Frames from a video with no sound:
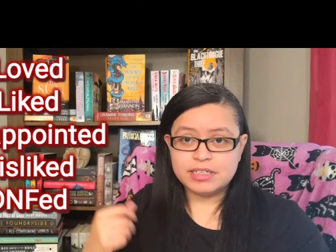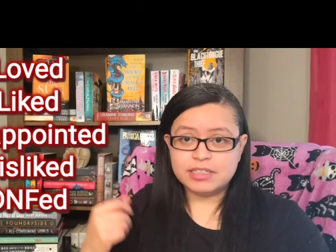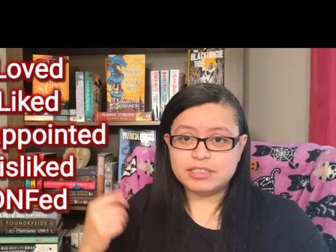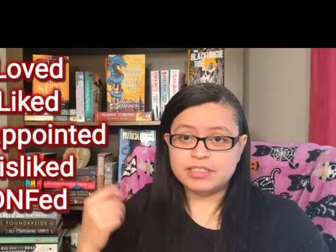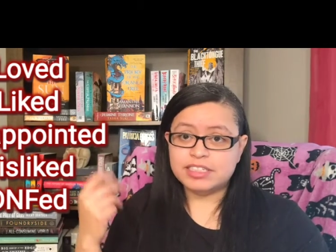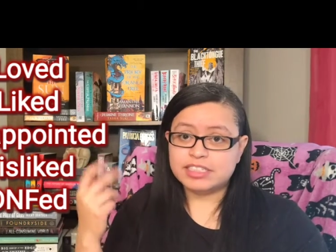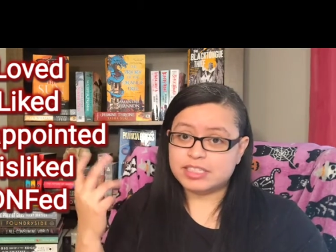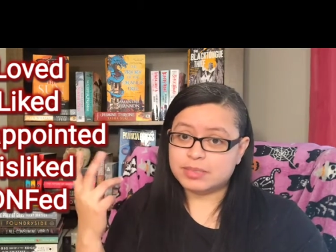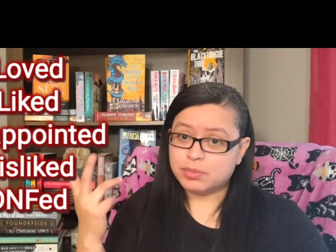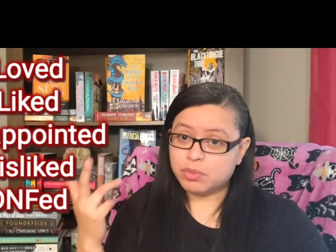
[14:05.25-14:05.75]

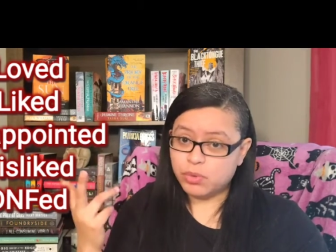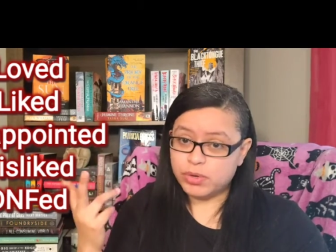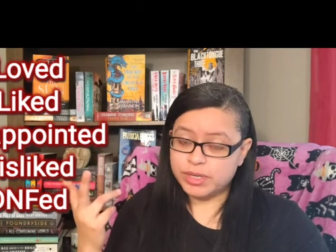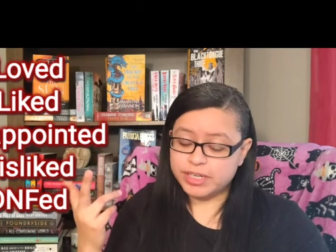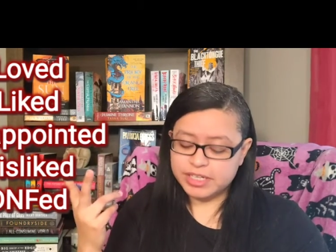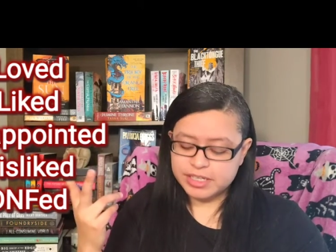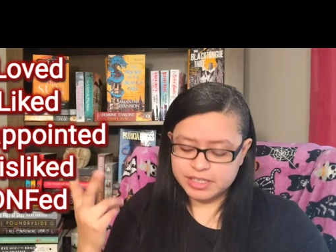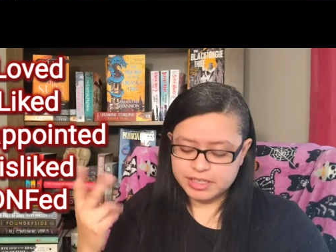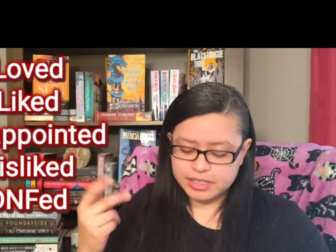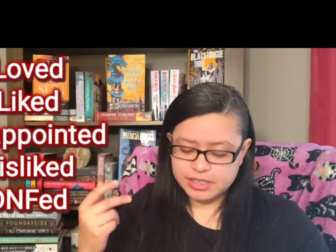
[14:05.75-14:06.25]

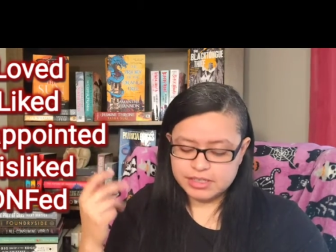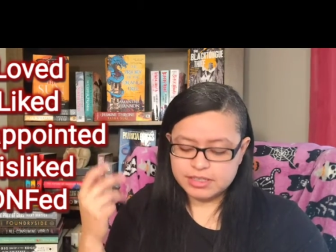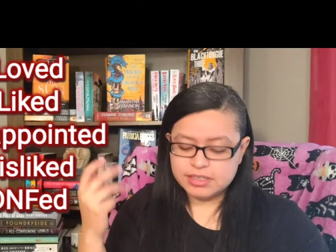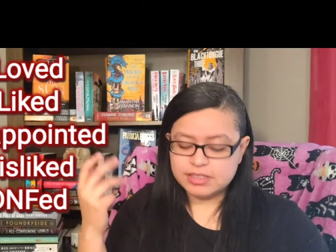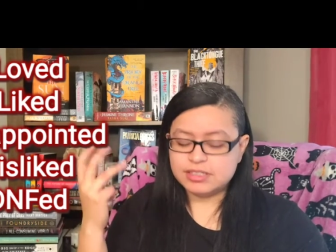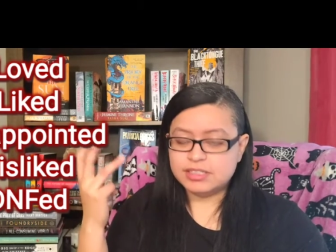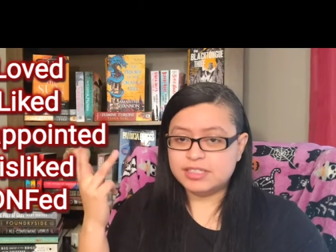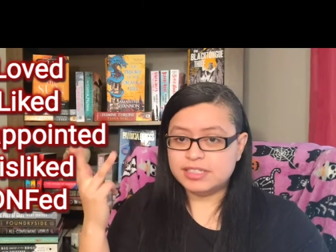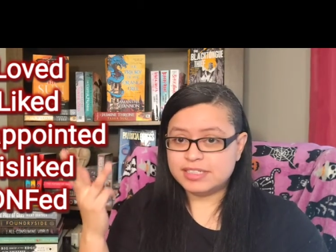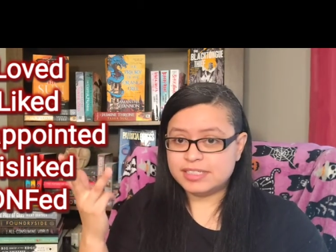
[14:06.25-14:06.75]
disappointed,
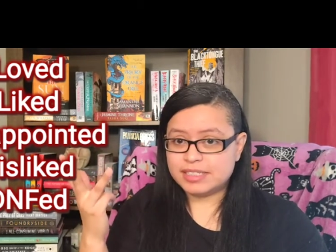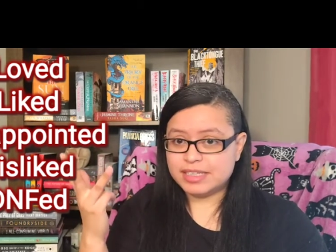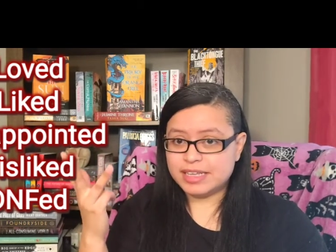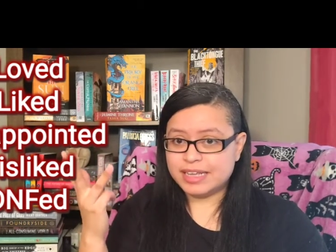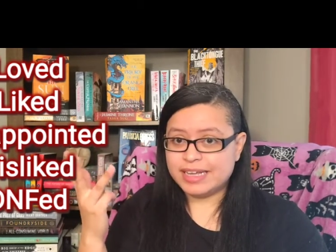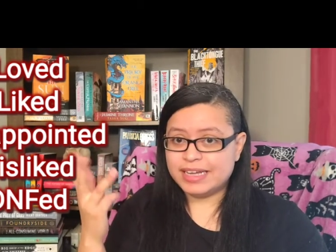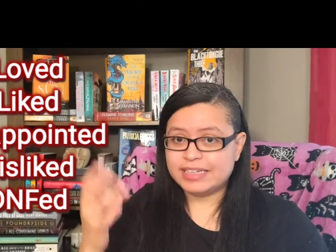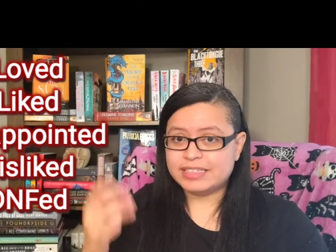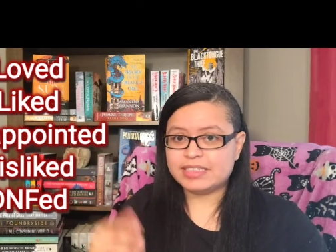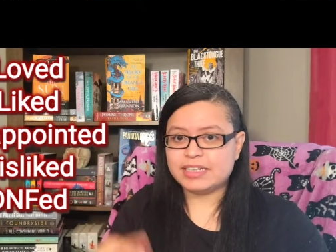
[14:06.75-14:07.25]

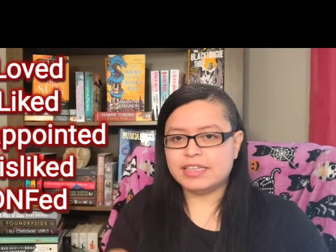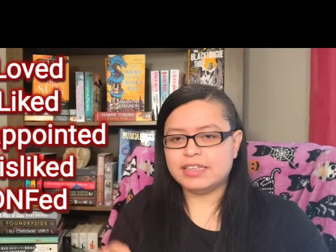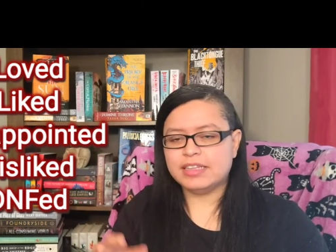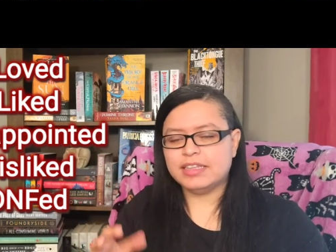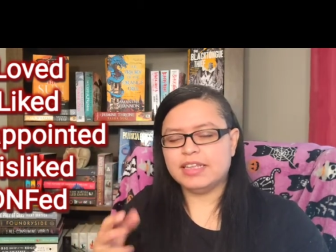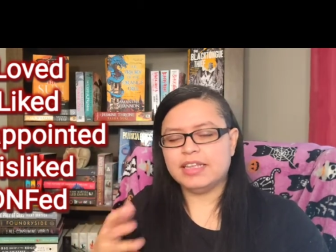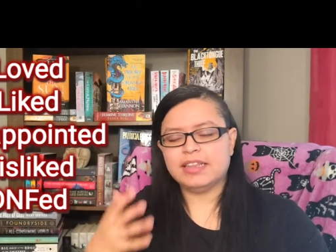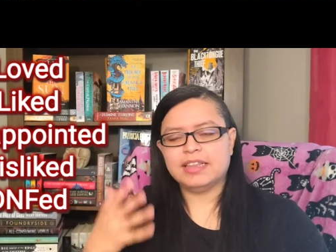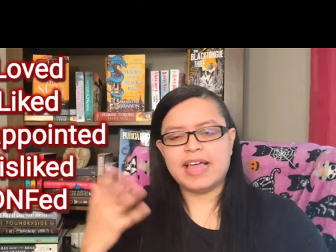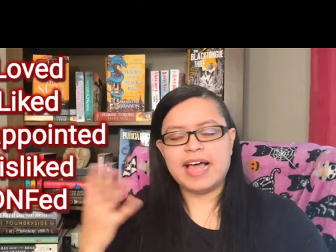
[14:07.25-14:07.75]
disliked, and
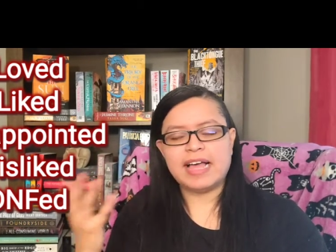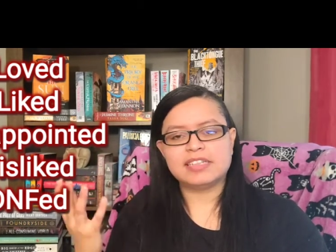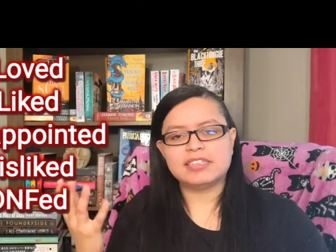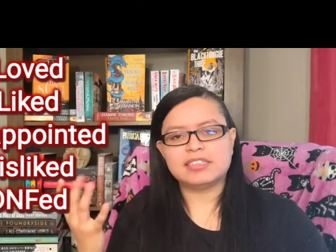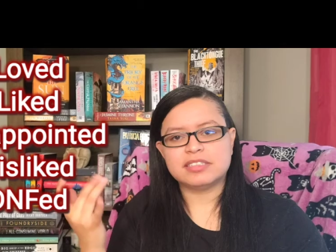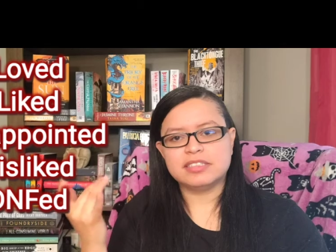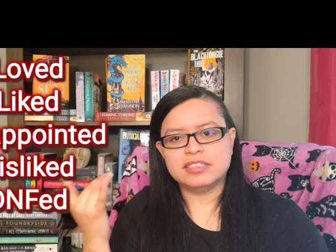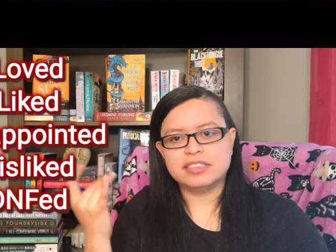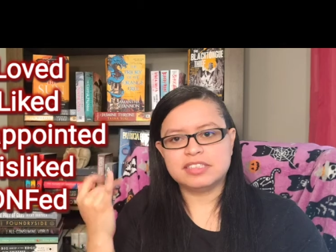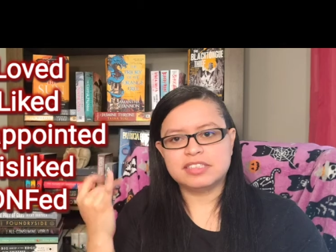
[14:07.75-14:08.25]
then
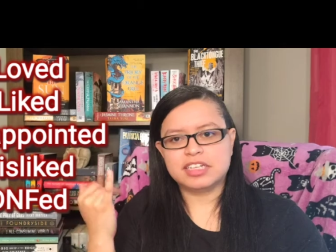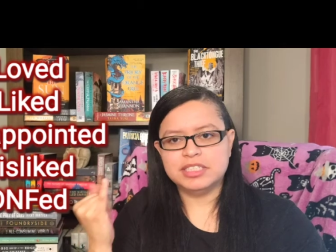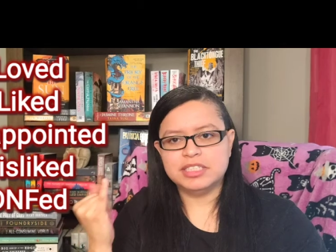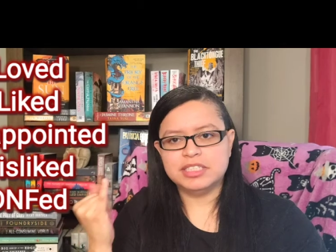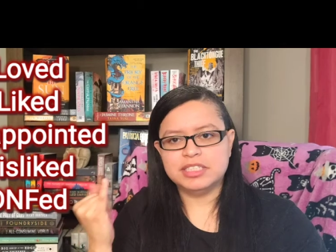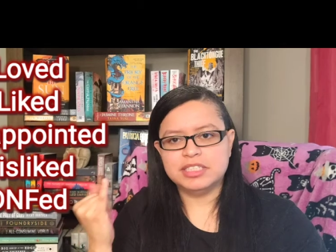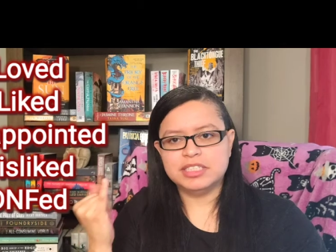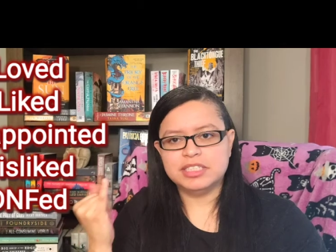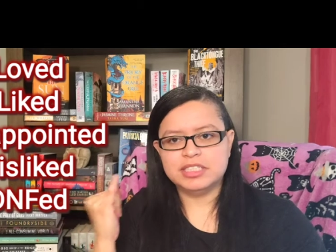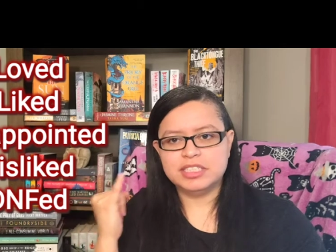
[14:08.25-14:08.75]
lastly is going to
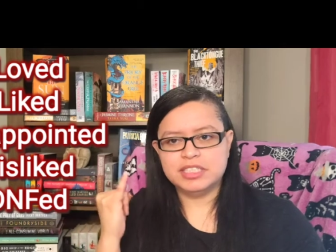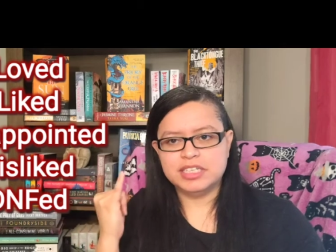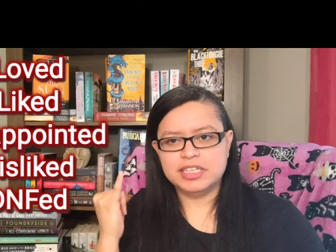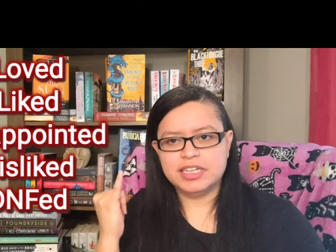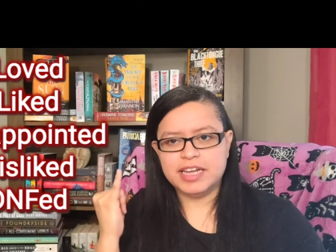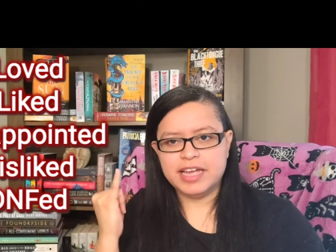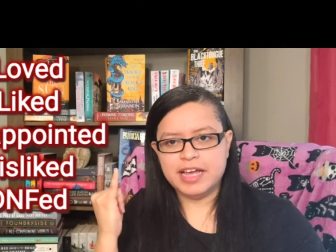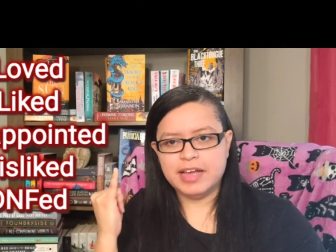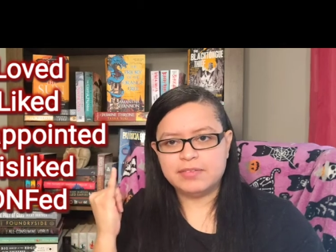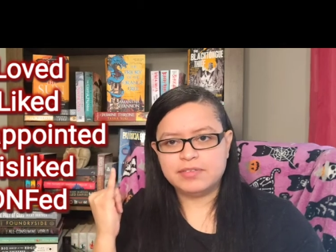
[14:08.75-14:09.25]
be
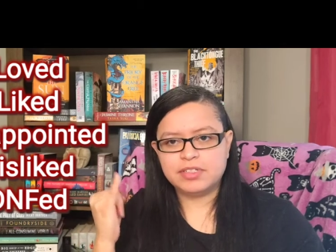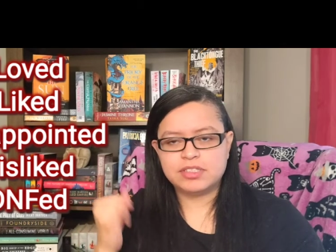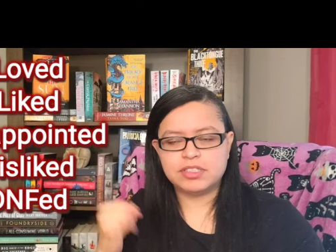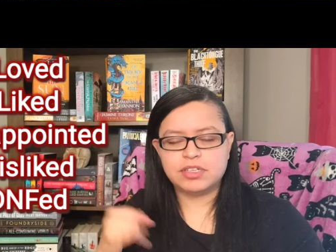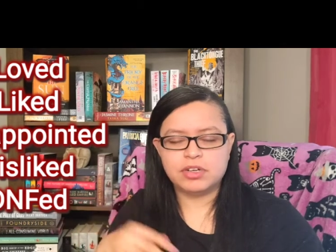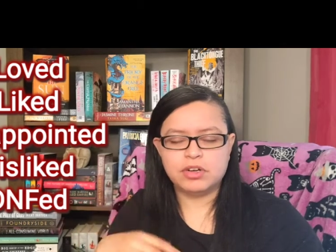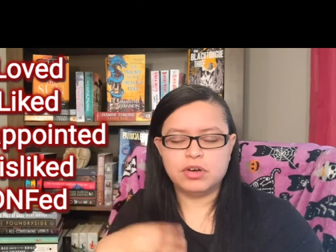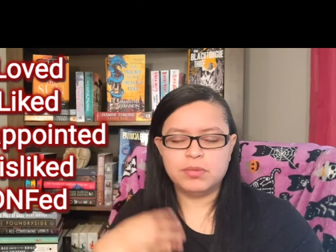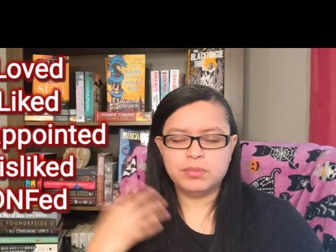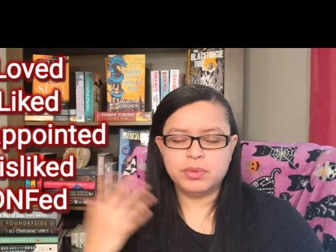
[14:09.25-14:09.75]
DNF'd,
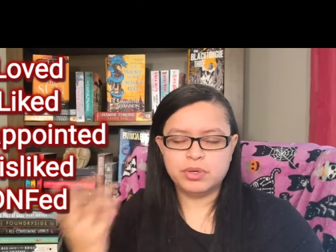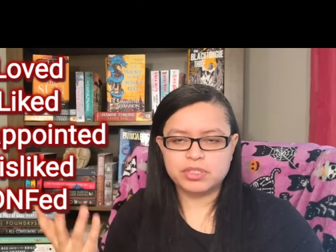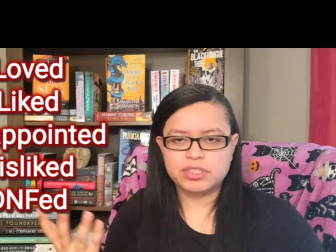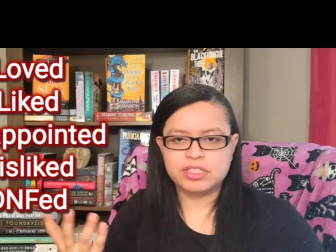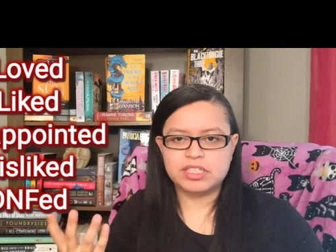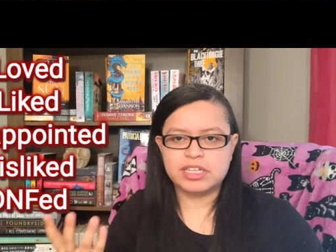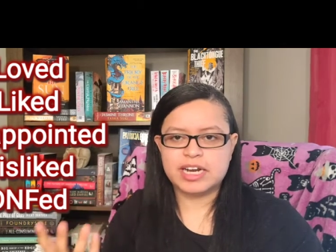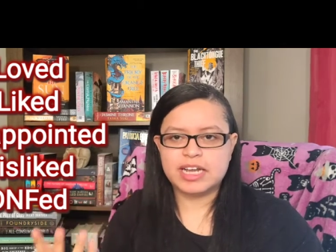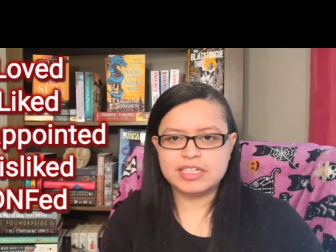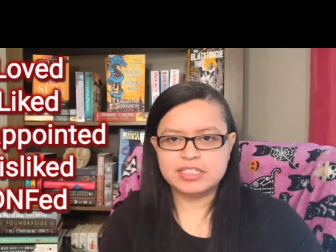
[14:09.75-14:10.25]
so books
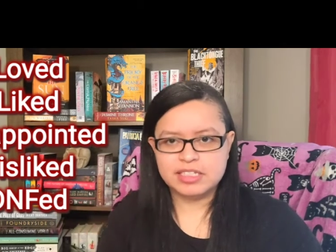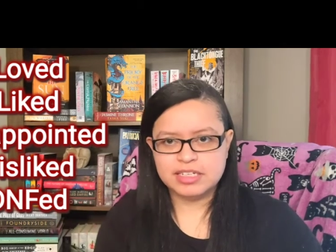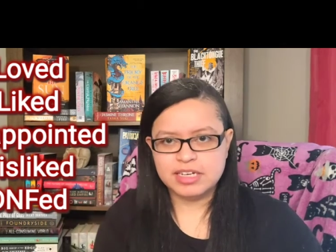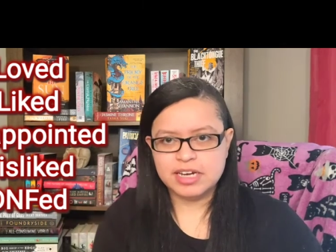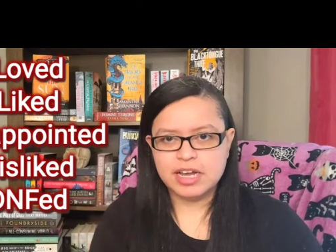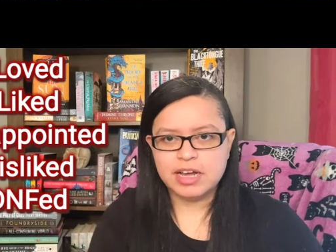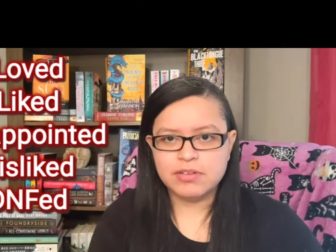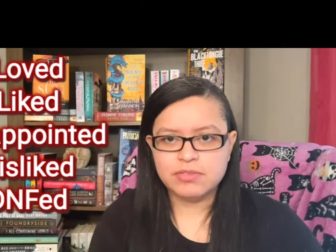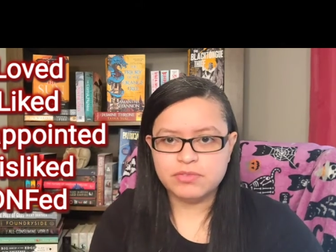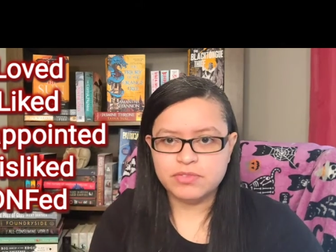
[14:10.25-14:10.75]
that I did
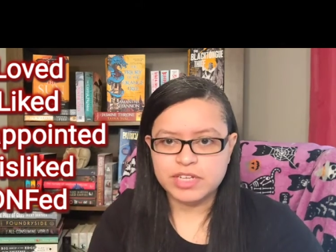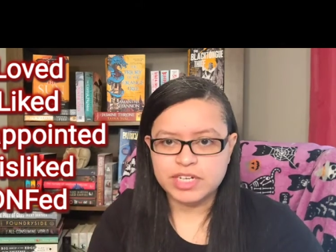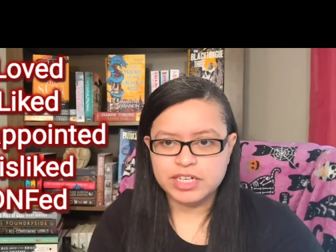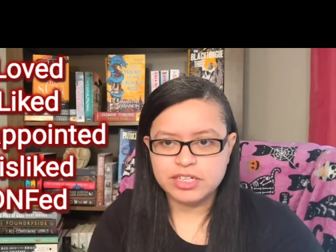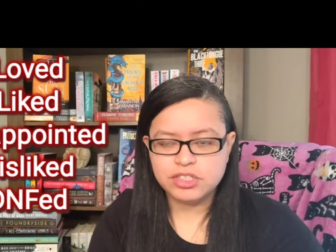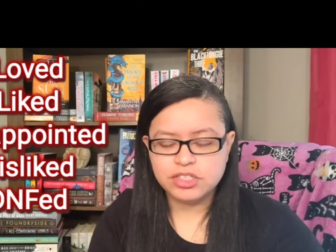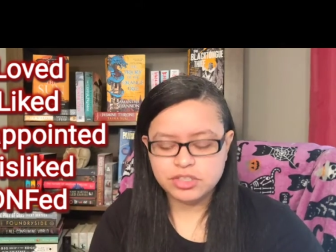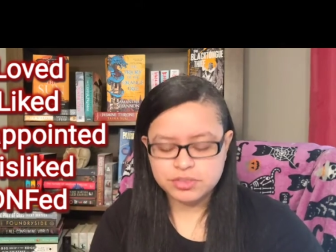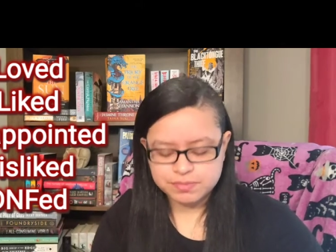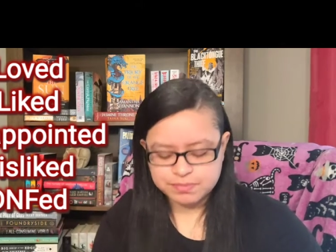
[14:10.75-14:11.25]
not
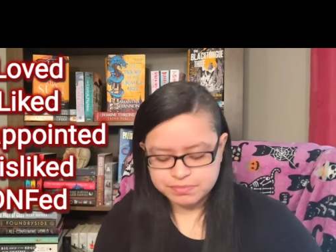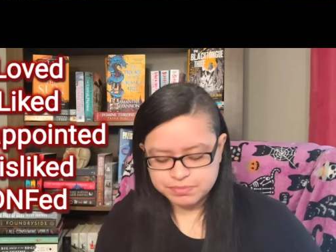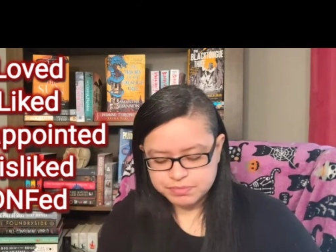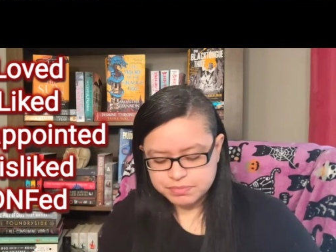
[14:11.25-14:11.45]
finish.